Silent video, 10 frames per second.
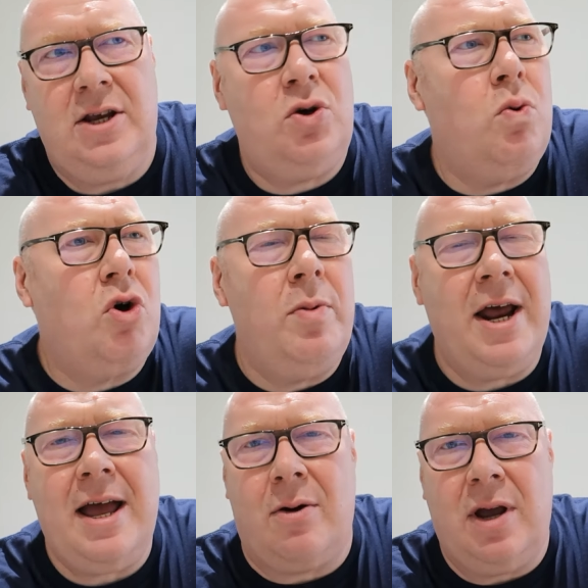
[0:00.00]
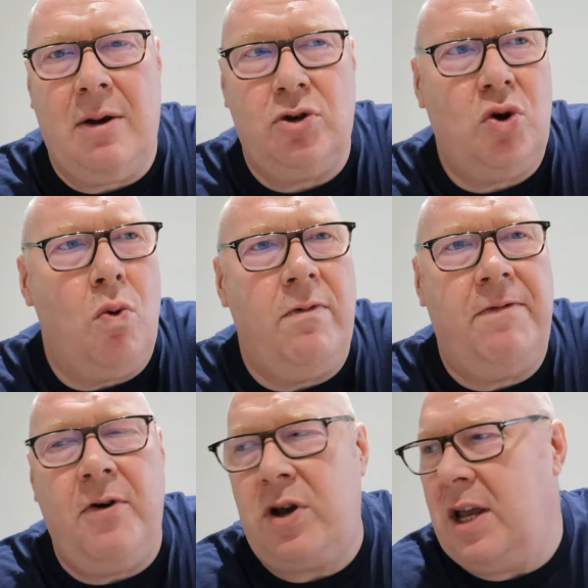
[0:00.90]
It's all coming out. It was all
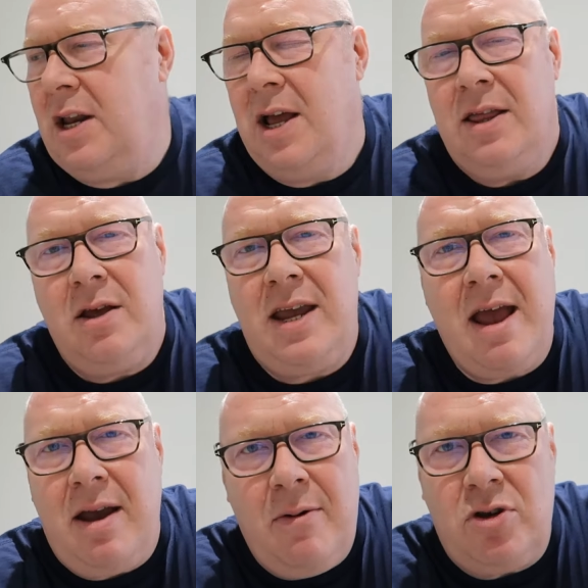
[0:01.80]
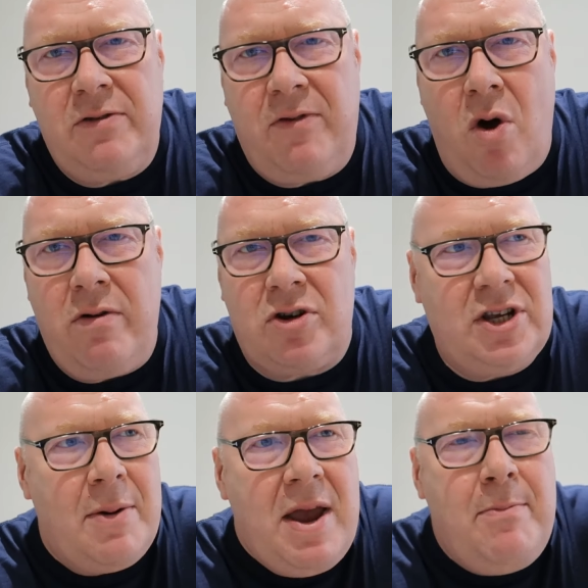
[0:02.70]
fucking... The year it was a
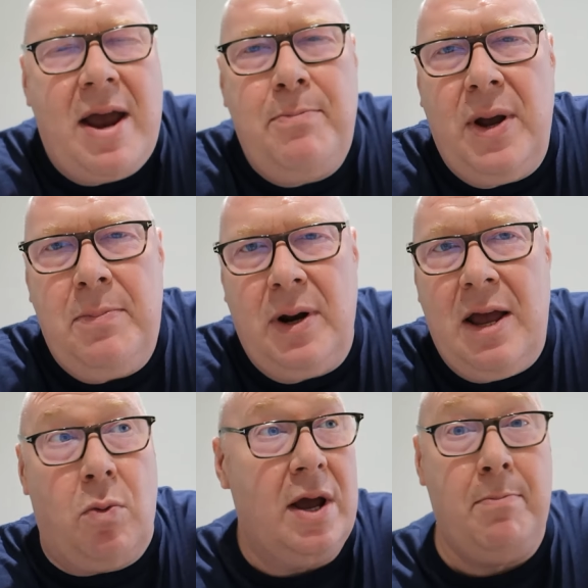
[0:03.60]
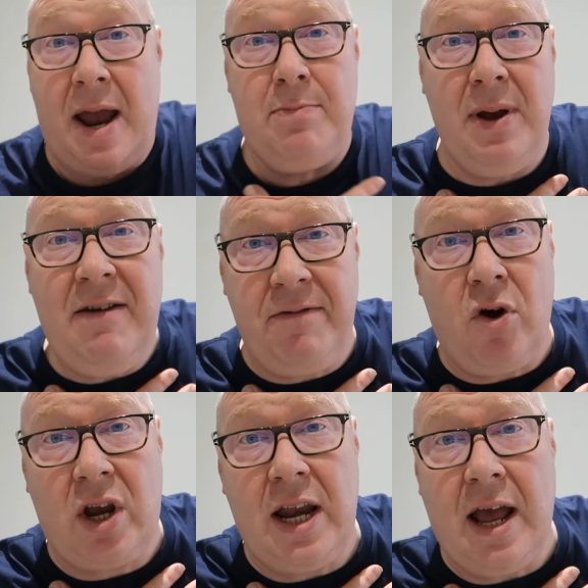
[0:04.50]
virus. It made people ill. Made me
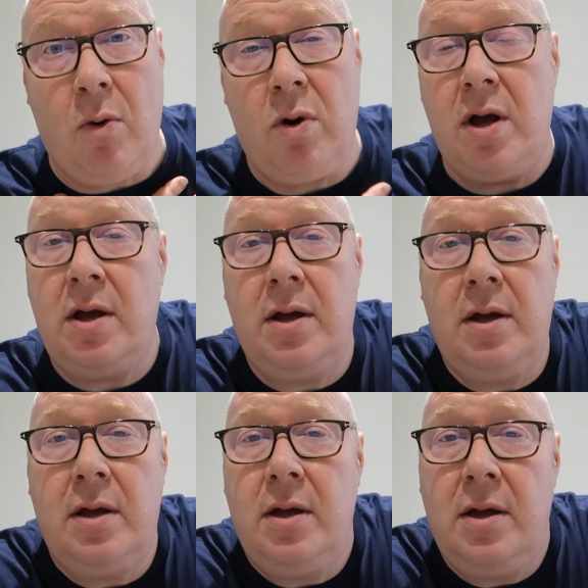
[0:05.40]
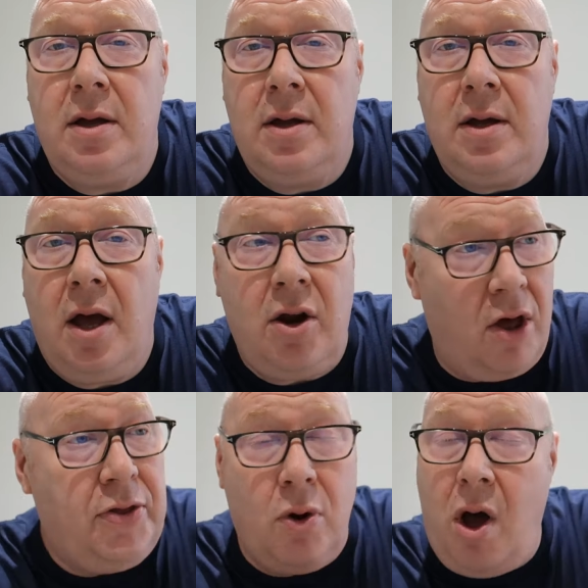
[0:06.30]
fucking ill. And
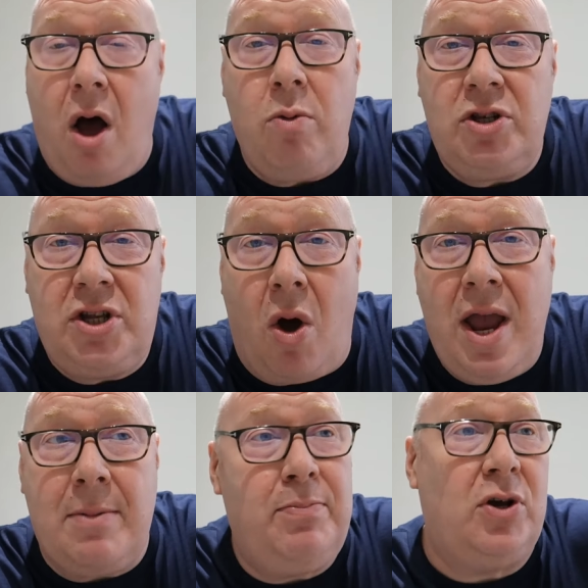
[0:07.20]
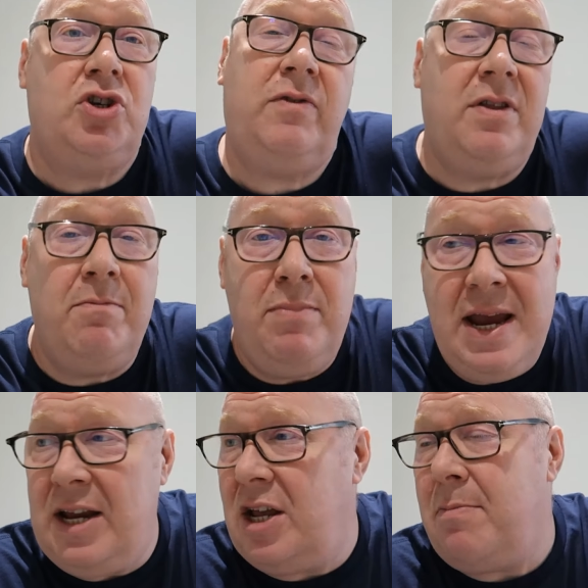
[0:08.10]
I thought I was dying because of the
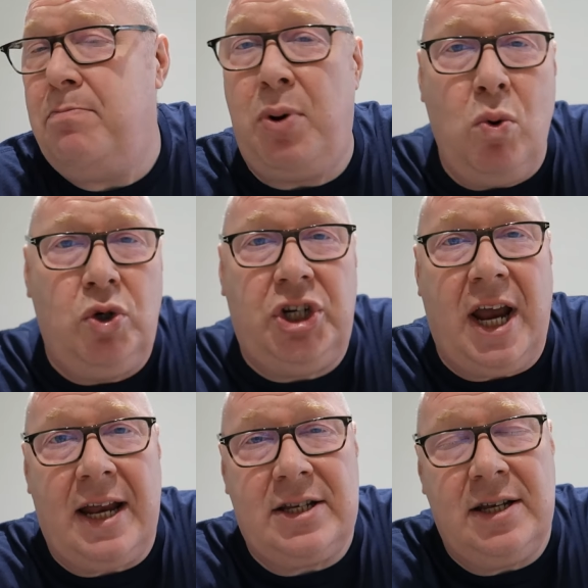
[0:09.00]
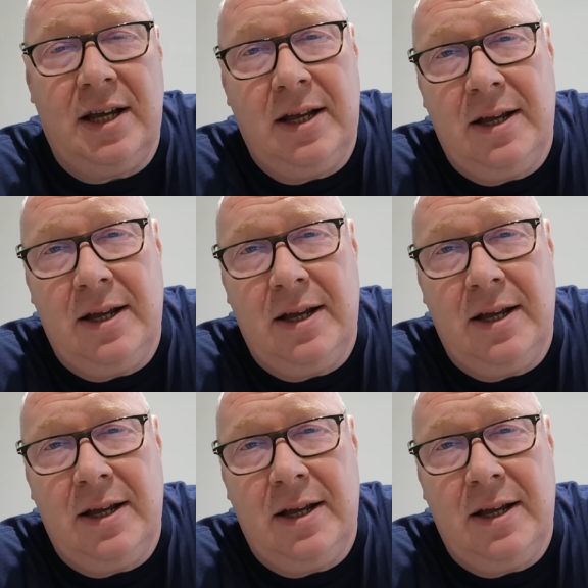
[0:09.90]
media bullshit.